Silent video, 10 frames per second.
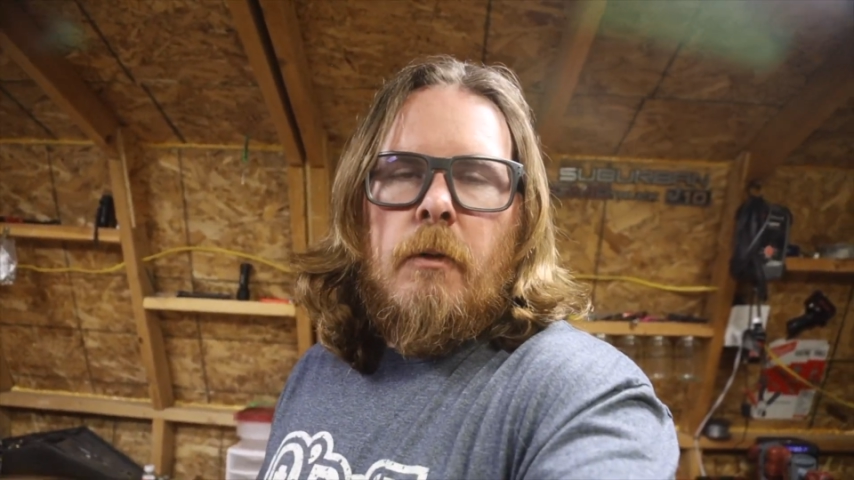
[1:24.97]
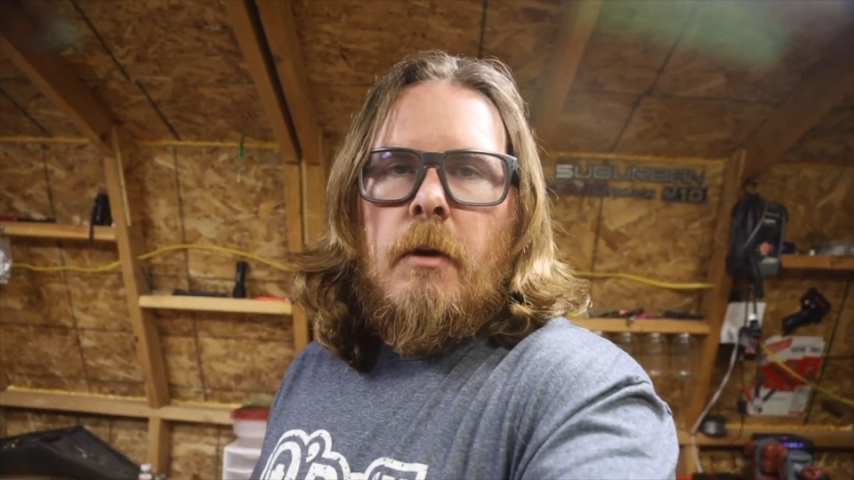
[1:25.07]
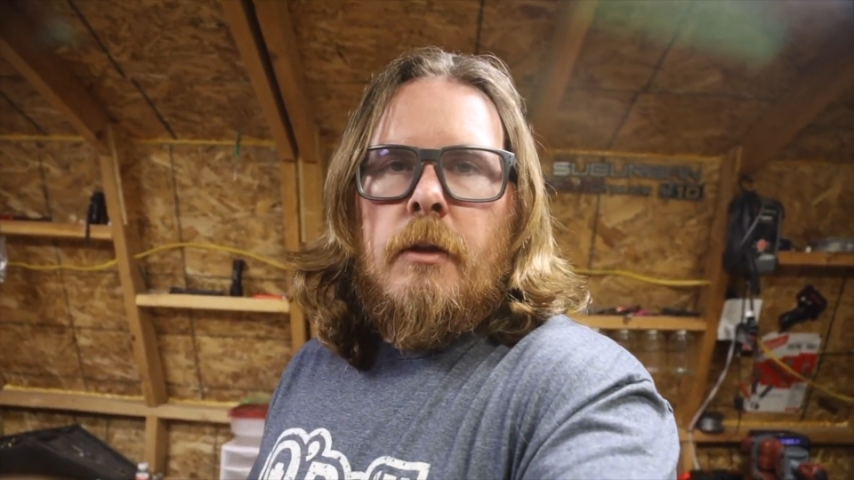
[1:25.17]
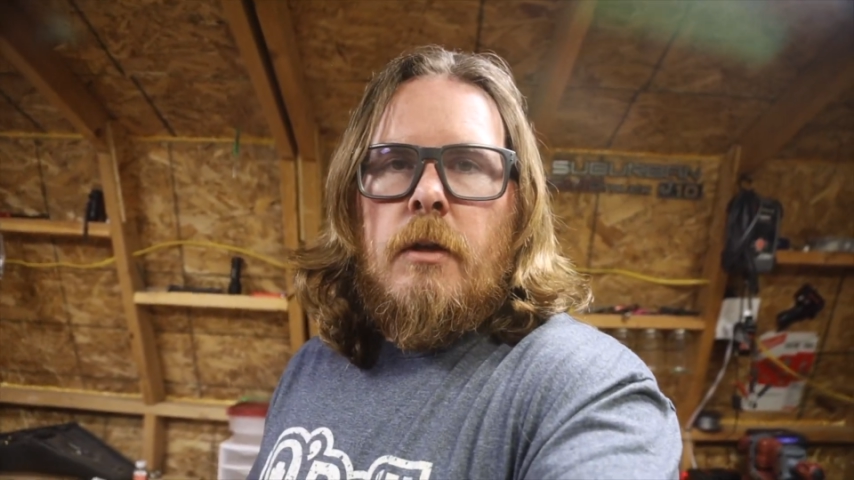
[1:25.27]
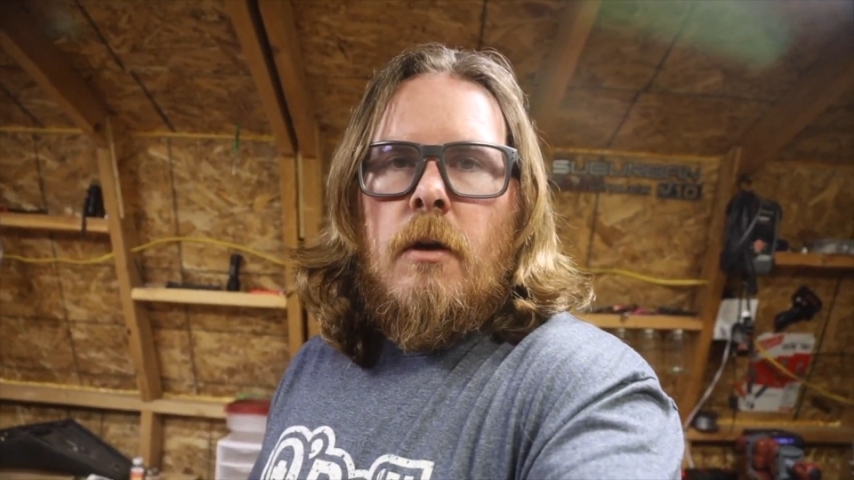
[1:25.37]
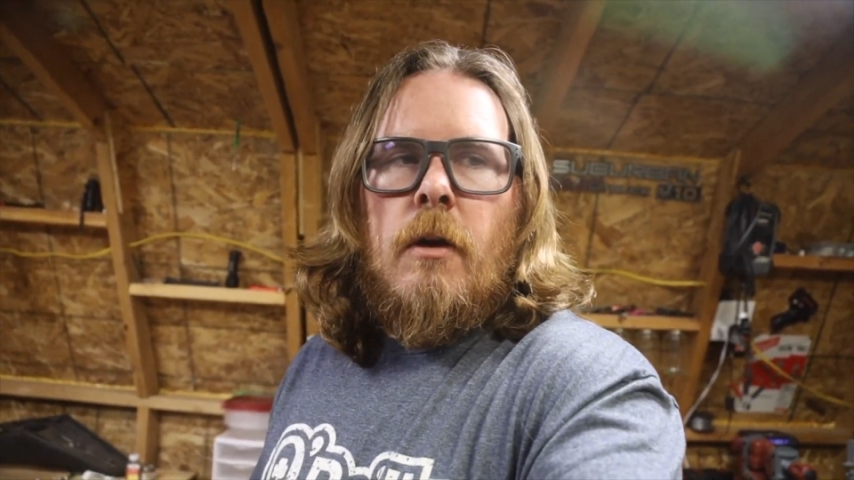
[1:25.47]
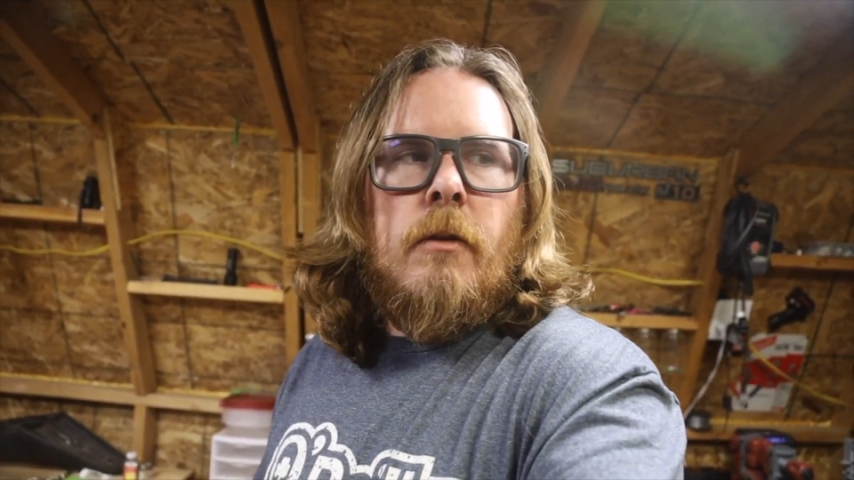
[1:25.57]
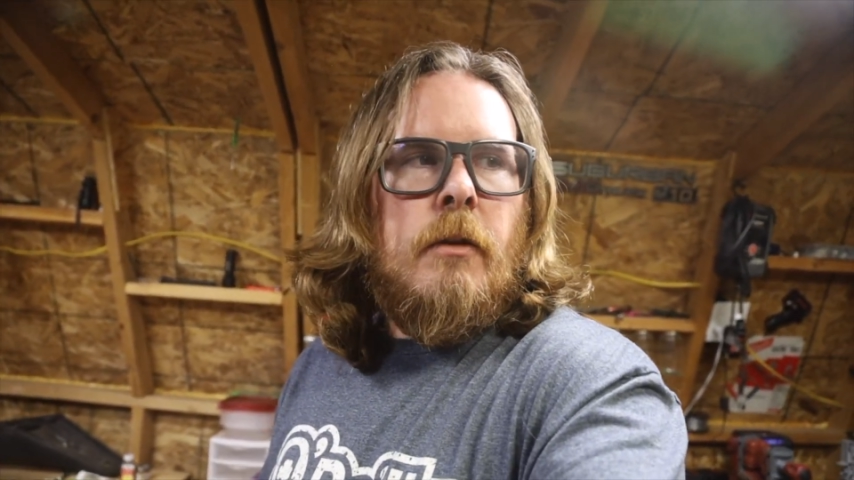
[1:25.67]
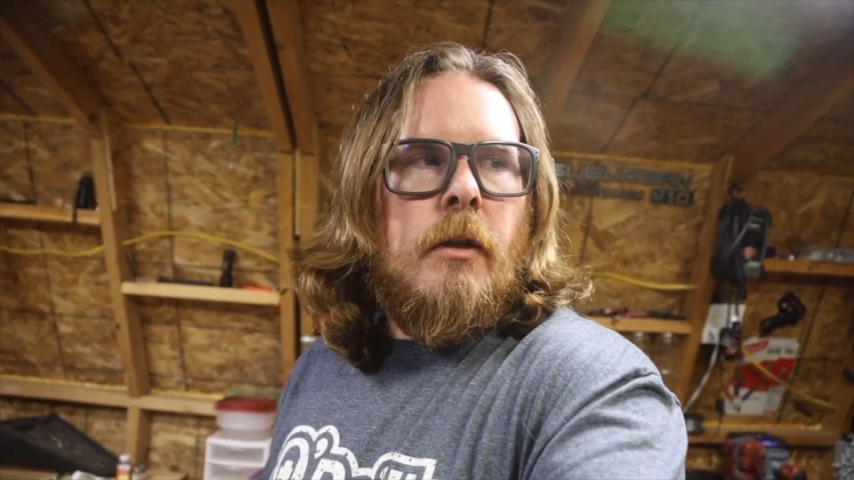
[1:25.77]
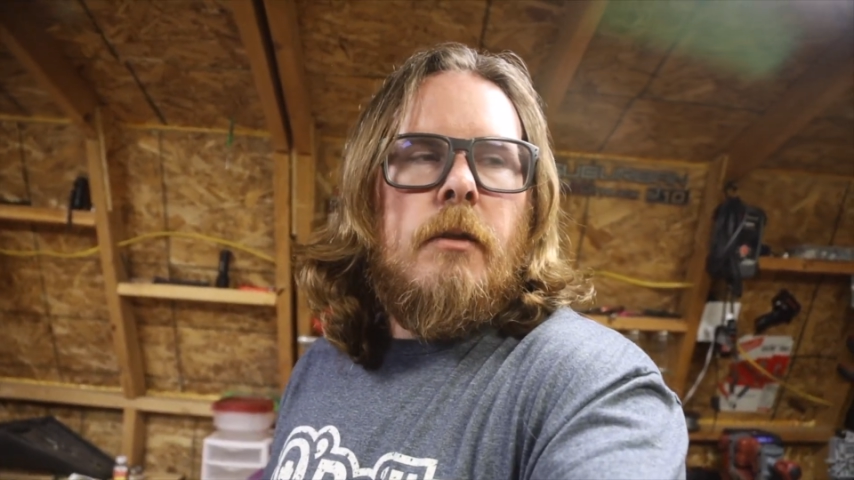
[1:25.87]
around the
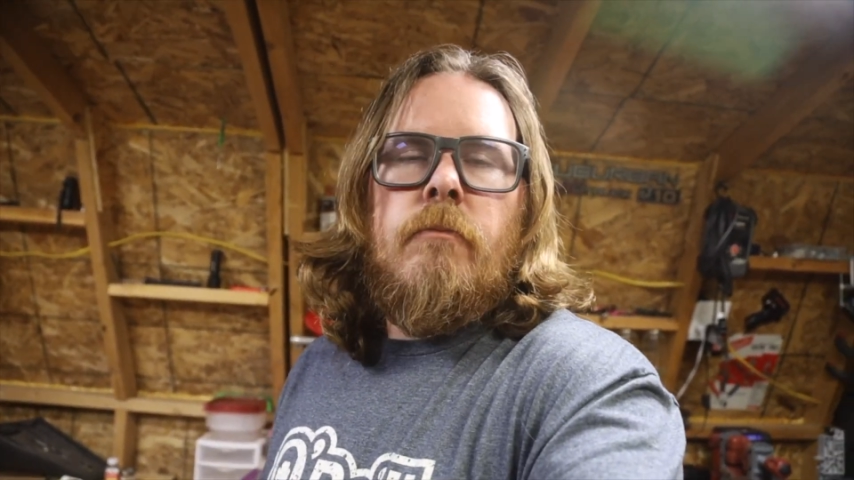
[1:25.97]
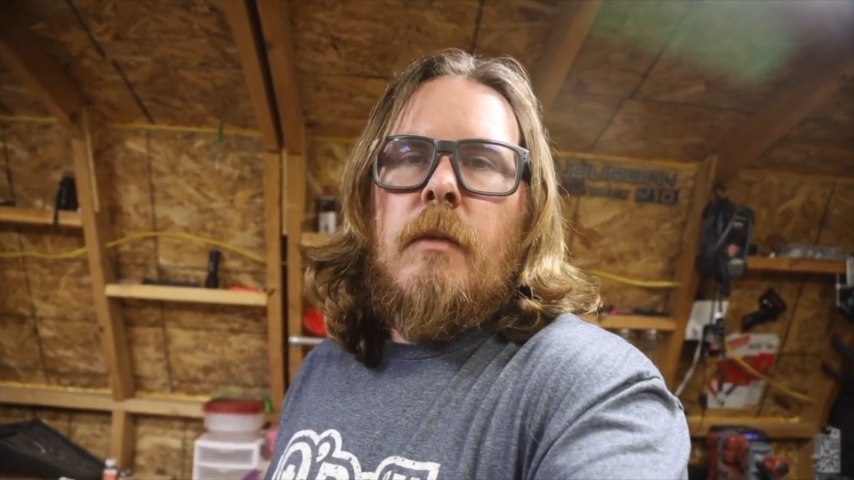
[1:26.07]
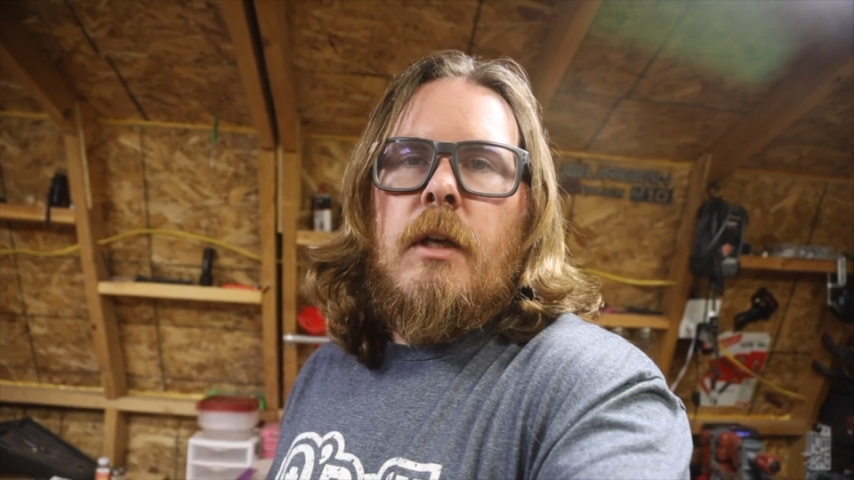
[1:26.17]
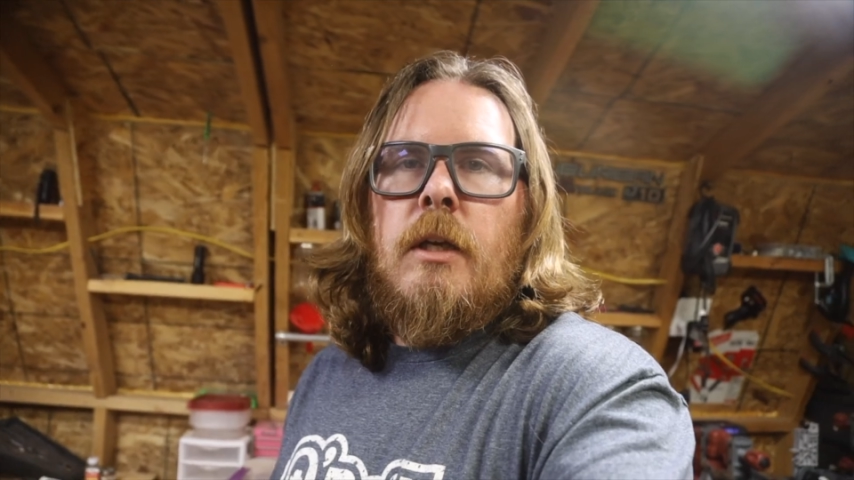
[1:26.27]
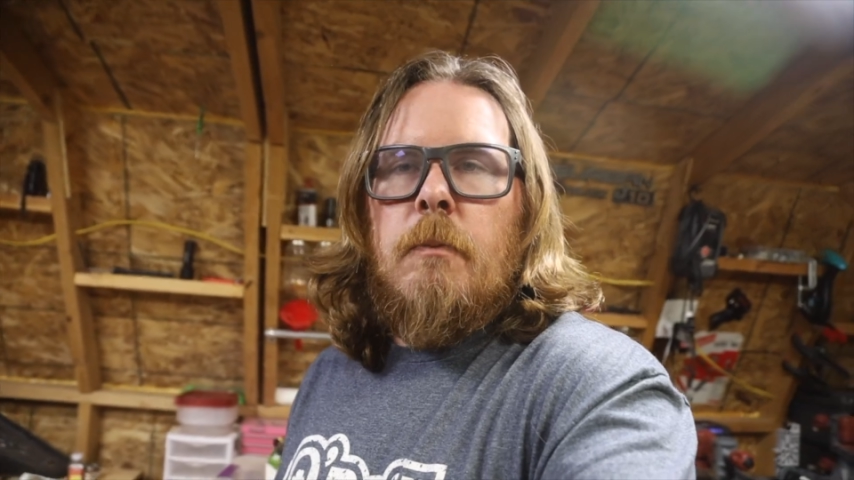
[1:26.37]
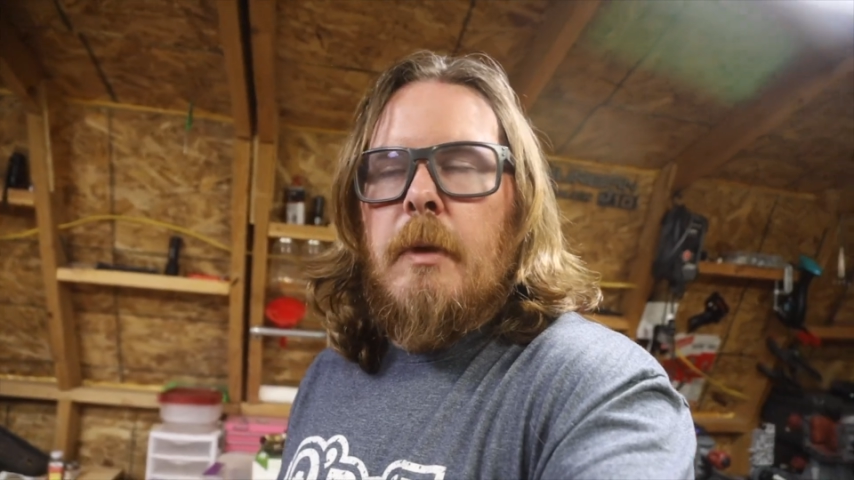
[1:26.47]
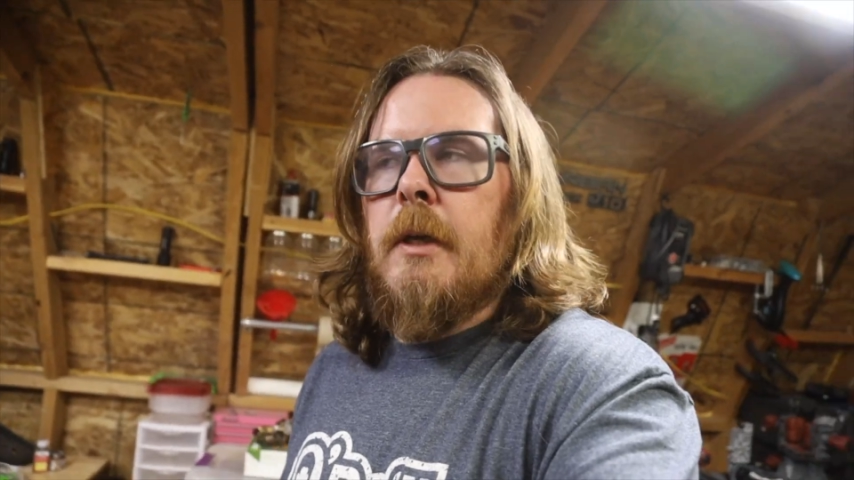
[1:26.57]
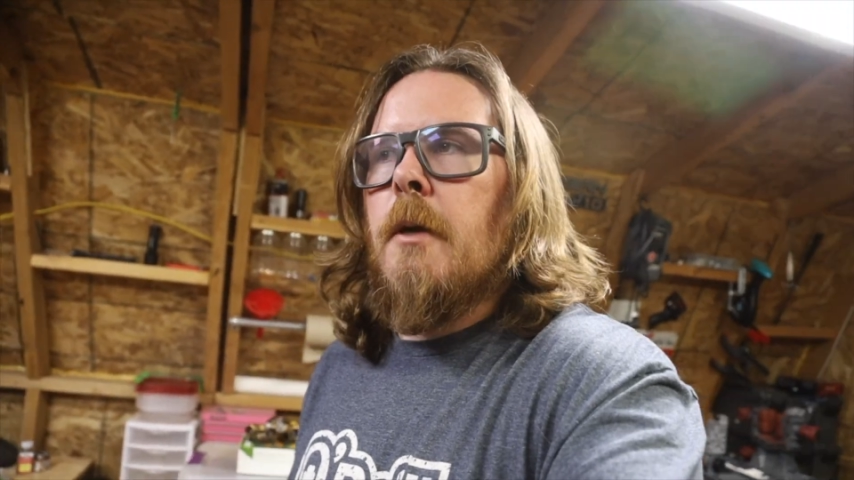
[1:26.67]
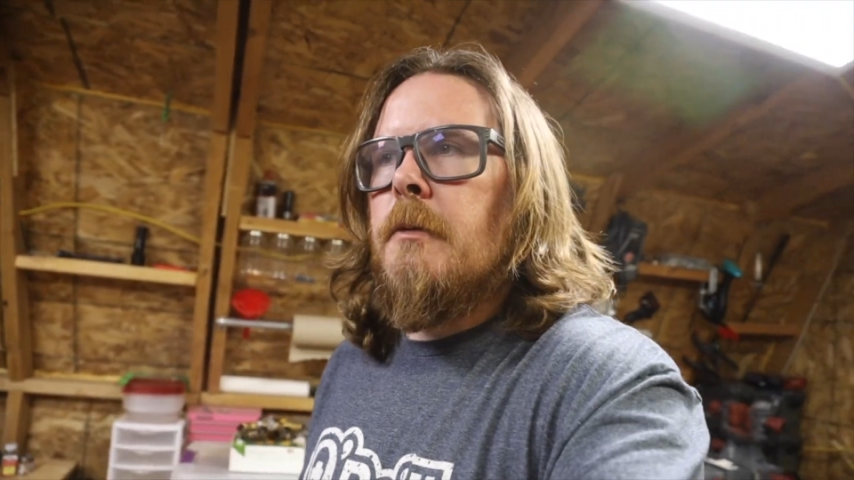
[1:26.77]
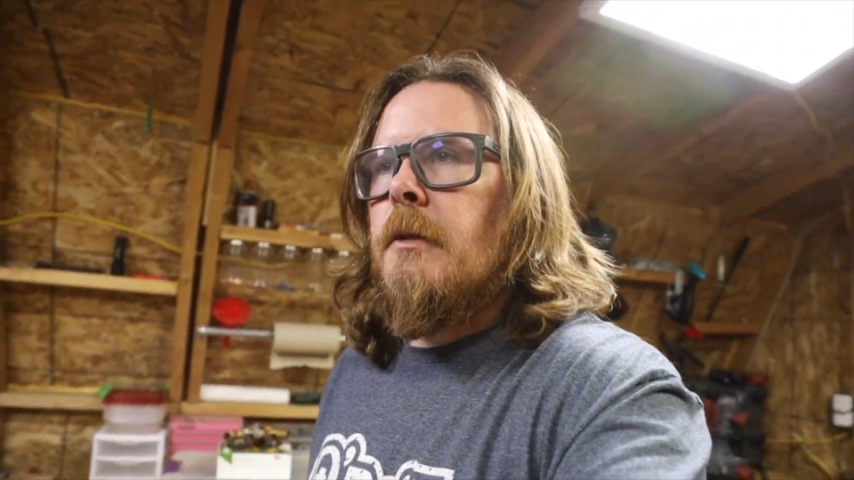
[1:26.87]
yard that I need to
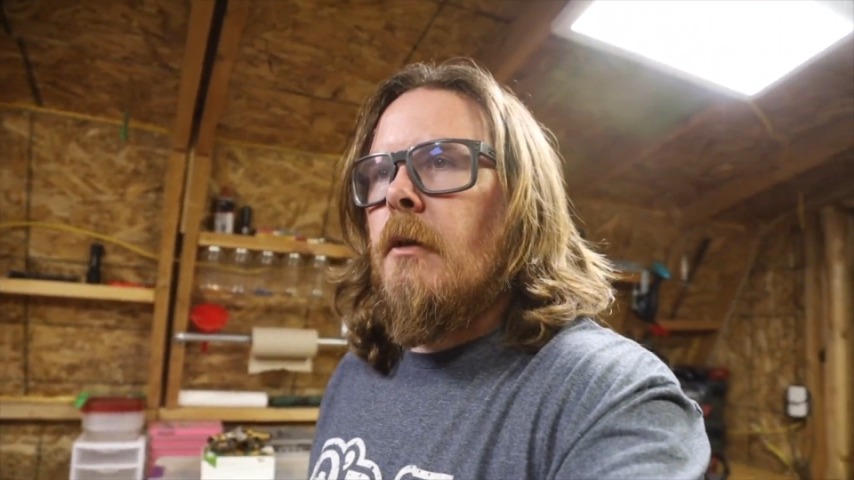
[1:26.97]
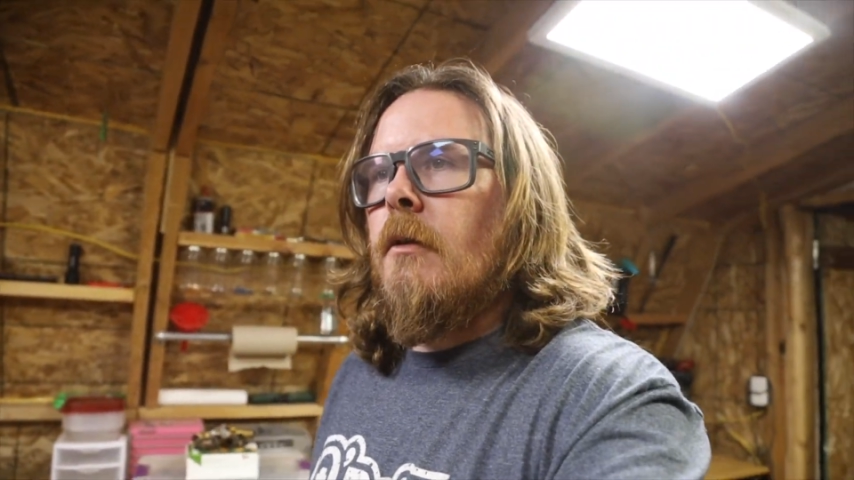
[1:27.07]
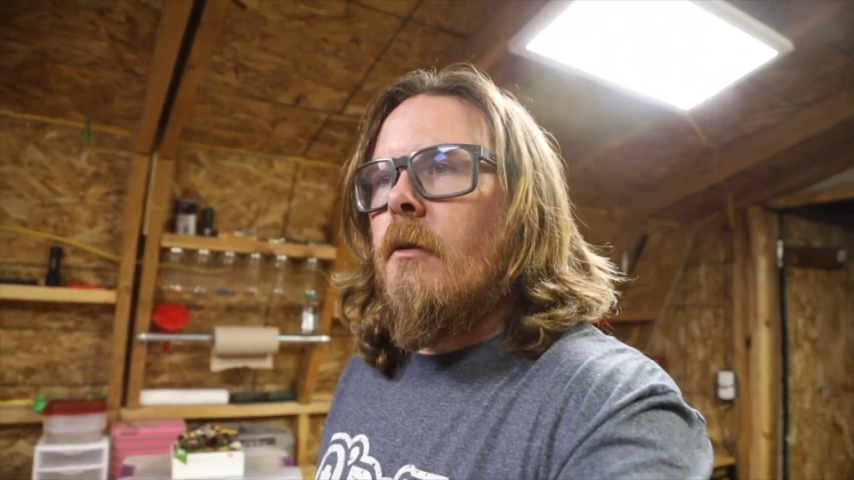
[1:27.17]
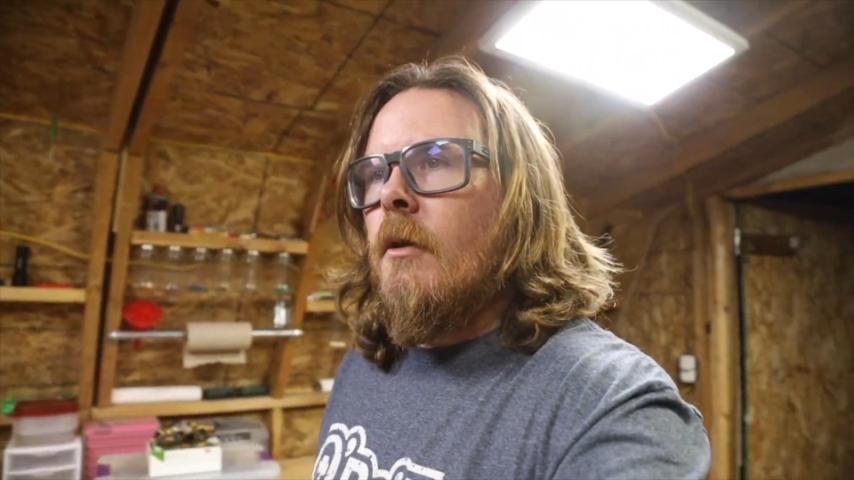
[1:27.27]
pick up still,